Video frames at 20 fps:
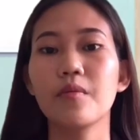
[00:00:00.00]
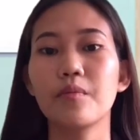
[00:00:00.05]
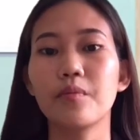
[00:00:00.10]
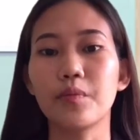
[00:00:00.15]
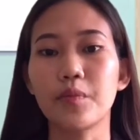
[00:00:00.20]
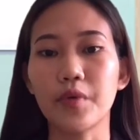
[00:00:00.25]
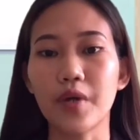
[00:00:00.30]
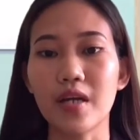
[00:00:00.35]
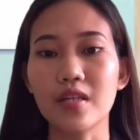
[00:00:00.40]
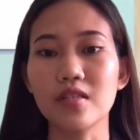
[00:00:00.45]

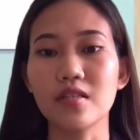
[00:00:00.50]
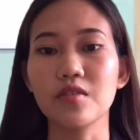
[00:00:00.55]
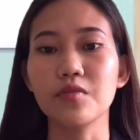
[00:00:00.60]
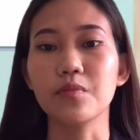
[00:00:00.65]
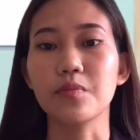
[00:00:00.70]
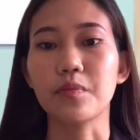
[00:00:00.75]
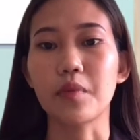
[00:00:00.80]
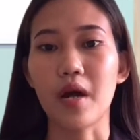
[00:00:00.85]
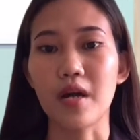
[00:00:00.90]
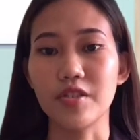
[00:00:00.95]
present
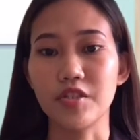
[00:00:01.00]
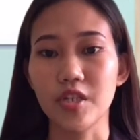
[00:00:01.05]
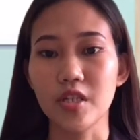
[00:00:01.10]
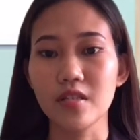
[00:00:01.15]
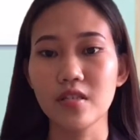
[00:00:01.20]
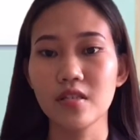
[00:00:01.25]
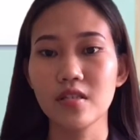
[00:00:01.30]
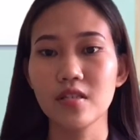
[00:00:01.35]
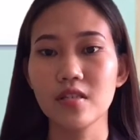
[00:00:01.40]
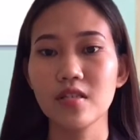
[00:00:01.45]

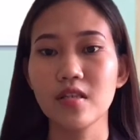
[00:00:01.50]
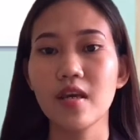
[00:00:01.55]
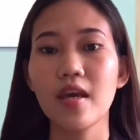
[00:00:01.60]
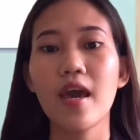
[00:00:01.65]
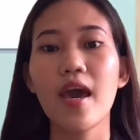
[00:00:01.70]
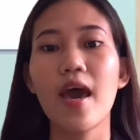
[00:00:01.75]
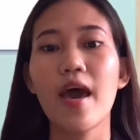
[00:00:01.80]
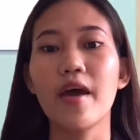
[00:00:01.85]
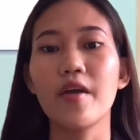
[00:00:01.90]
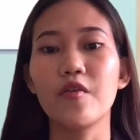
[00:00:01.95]
projects,
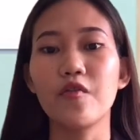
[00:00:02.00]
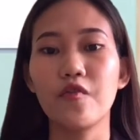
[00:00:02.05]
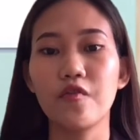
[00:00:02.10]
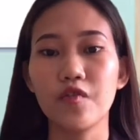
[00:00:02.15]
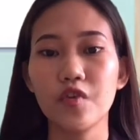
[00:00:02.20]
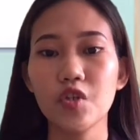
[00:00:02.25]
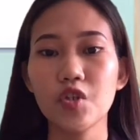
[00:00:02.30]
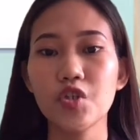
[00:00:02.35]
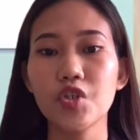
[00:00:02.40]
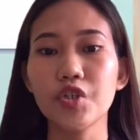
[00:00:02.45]
and
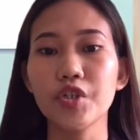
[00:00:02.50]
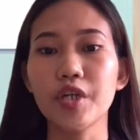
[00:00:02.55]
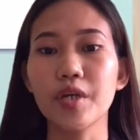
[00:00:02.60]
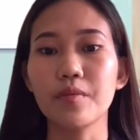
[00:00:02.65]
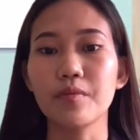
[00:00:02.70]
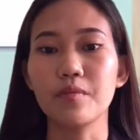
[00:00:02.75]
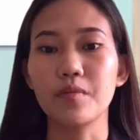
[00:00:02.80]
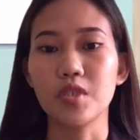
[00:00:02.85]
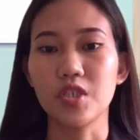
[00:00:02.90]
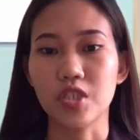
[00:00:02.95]
future
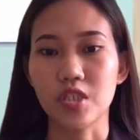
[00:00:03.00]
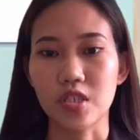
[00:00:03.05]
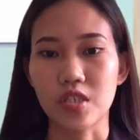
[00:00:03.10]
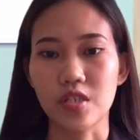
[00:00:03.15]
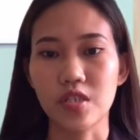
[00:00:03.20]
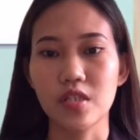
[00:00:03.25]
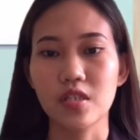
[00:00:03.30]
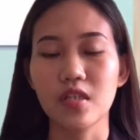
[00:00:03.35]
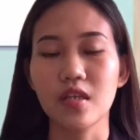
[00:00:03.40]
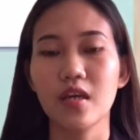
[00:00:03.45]
ambitions.
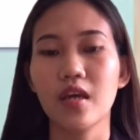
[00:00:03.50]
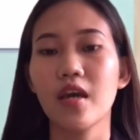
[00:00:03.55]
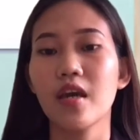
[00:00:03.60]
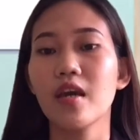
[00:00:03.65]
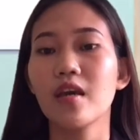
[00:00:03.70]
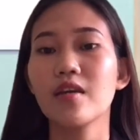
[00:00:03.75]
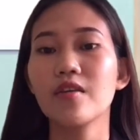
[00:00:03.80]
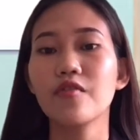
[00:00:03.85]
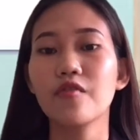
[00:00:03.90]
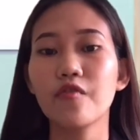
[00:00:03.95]

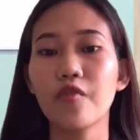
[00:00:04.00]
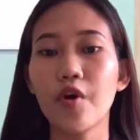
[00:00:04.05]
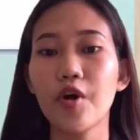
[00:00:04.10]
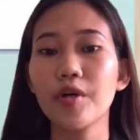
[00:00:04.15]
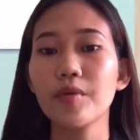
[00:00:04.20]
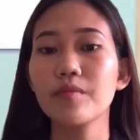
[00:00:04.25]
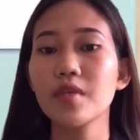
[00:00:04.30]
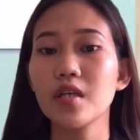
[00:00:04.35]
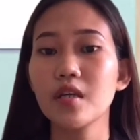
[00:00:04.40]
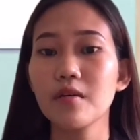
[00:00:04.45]

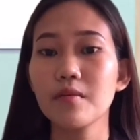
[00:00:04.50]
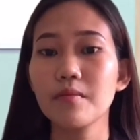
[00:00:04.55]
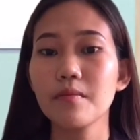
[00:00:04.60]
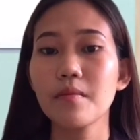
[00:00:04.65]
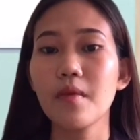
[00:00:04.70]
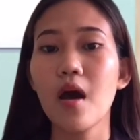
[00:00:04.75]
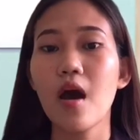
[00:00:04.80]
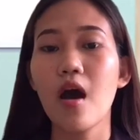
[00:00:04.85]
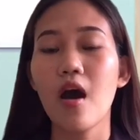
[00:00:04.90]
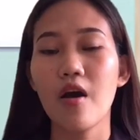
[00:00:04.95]
Inform them
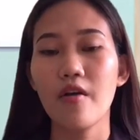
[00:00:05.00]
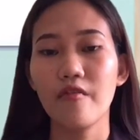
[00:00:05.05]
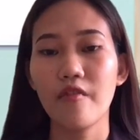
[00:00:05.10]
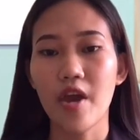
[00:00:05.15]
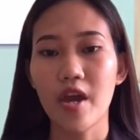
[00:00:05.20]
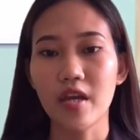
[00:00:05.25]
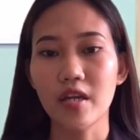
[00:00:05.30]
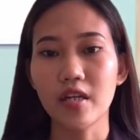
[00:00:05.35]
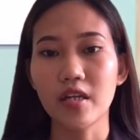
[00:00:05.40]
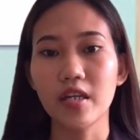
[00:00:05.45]
of
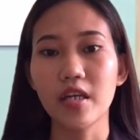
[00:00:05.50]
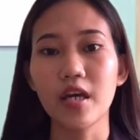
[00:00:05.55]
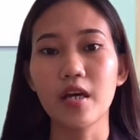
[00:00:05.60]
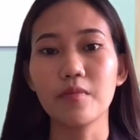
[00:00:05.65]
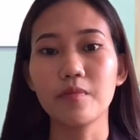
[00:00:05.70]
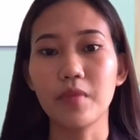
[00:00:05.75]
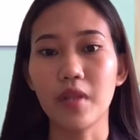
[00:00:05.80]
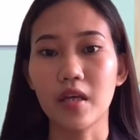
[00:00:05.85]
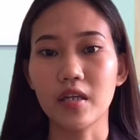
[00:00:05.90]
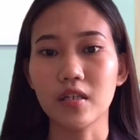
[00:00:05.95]
any
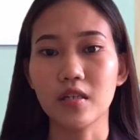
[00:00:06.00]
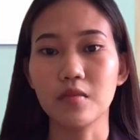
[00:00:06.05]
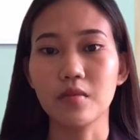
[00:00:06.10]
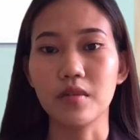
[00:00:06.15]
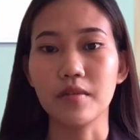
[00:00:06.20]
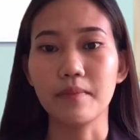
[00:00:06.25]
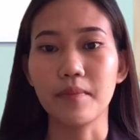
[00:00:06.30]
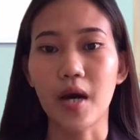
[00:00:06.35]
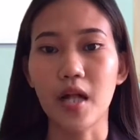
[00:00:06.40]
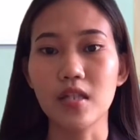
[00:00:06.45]
applicable
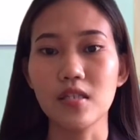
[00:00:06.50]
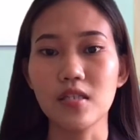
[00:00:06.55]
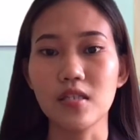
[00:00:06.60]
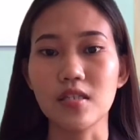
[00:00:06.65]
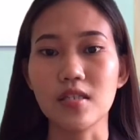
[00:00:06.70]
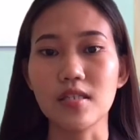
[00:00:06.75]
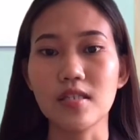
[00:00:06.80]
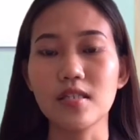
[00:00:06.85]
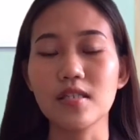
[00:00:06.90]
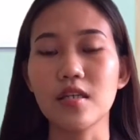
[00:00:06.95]

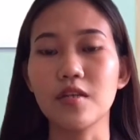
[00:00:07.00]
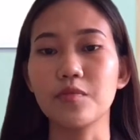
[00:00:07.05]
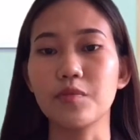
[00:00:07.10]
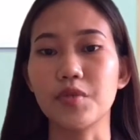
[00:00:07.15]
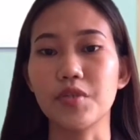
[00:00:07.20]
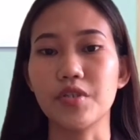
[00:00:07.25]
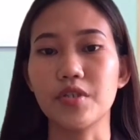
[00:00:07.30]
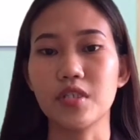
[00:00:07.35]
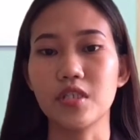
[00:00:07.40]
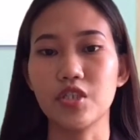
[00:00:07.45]
policies and
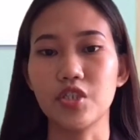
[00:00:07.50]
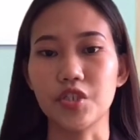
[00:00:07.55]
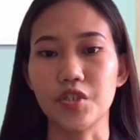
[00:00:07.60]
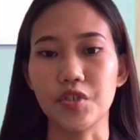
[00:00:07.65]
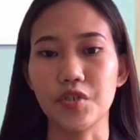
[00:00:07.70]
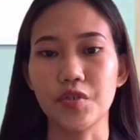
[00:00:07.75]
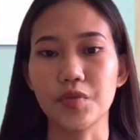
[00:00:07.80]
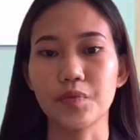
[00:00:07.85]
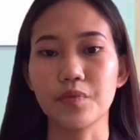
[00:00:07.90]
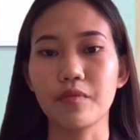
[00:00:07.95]

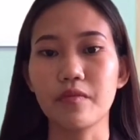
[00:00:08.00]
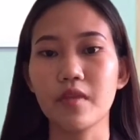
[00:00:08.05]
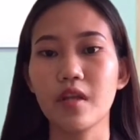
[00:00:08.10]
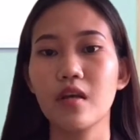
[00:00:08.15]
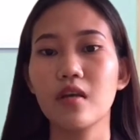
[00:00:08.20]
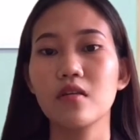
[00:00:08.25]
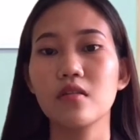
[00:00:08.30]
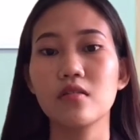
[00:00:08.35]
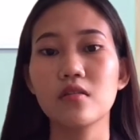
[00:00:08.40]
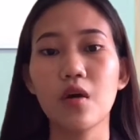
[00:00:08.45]
procedures.
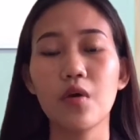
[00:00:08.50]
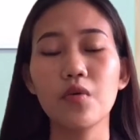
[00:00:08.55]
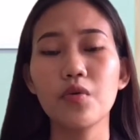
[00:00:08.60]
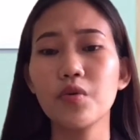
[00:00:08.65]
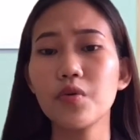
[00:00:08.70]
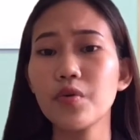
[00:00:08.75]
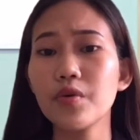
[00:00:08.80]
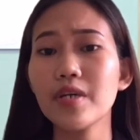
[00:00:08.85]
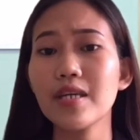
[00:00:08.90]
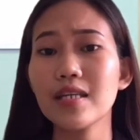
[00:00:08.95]
So,
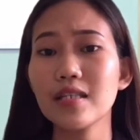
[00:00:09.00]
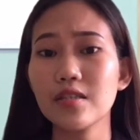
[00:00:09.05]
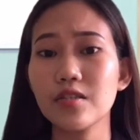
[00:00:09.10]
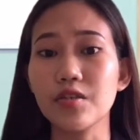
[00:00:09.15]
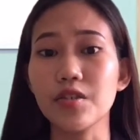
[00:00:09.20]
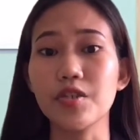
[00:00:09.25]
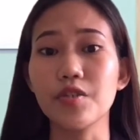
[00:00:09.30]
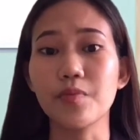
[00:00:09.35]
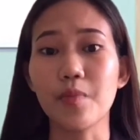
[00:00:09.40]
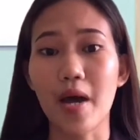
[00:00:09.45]
who is
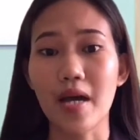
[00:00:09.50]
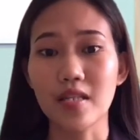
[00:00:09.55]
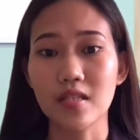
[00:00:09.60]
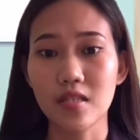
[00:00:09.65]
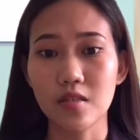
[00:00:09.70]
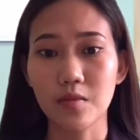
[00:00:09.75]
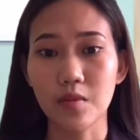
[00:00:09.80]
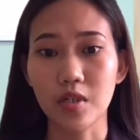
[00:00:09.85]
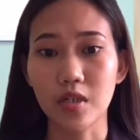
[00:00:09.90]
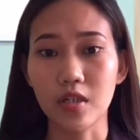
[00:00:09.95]

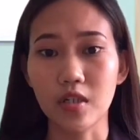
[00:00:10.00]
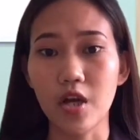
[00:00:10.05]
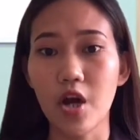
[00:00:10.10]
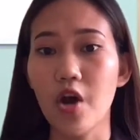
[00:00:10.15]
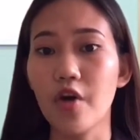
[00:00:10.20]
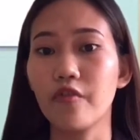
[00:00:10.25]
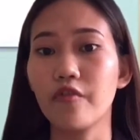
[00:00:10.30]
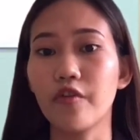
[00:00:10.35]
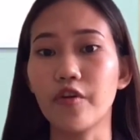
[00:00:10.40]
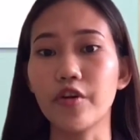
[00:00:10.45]
responsible
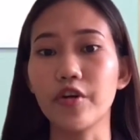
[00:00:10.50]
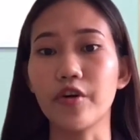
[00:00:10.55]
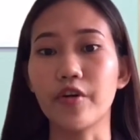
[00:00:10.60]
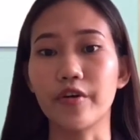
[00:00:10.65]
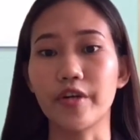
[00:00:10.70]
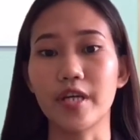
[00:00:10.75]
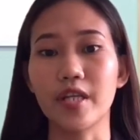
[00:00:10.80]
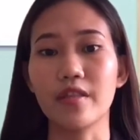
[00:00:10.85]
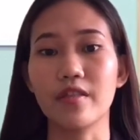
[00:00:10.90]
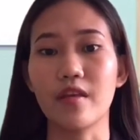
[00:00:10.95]
for
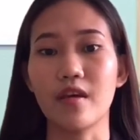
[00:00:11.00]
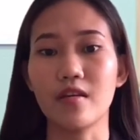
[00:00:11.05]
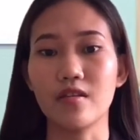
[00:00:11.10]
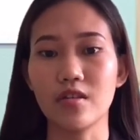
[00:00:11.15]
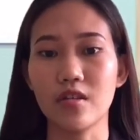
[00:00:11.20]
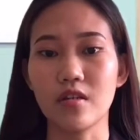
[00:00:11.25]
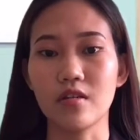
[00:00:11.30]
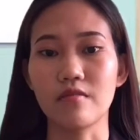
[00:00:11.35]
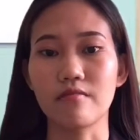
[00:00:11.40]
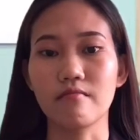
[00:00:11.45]

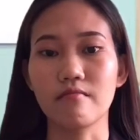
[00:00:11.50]
orientation?